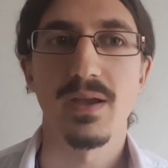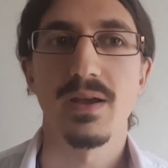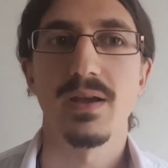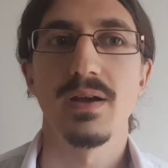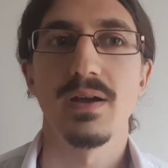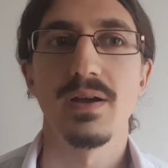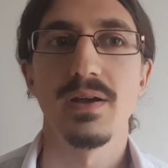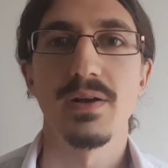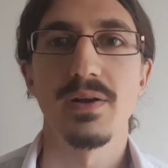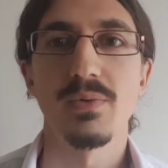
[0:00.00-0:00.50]

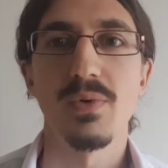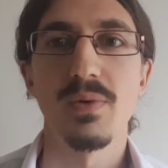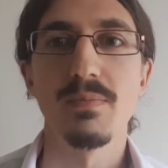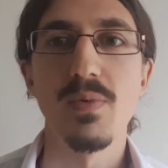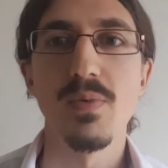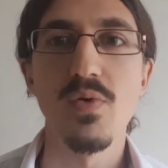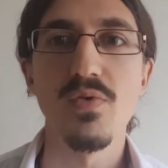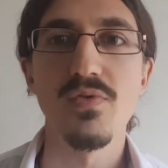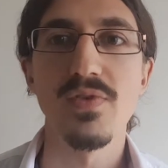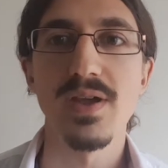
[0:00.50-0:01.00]

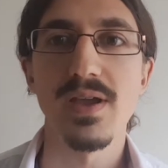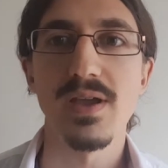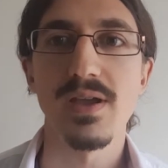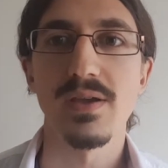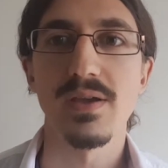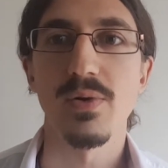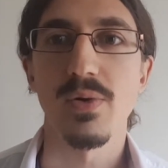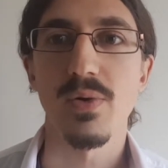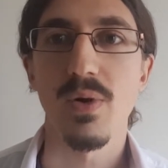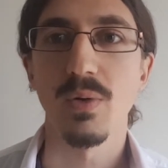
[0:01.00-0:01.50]
removing
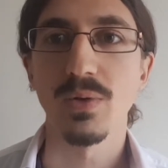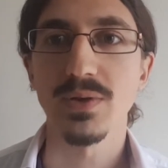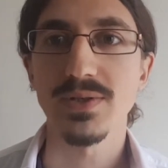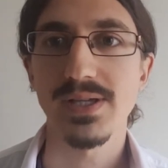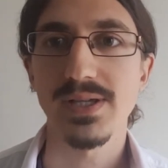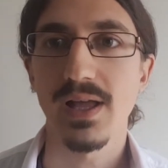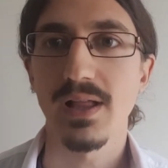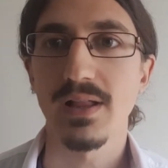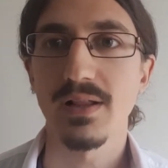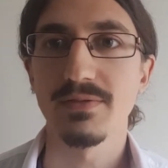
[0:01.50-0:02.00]
your old
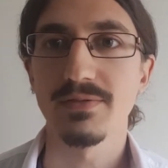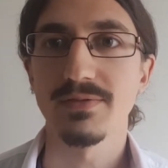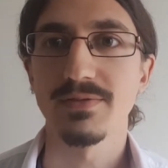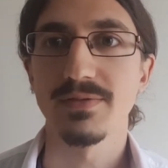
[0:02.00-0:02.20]
self,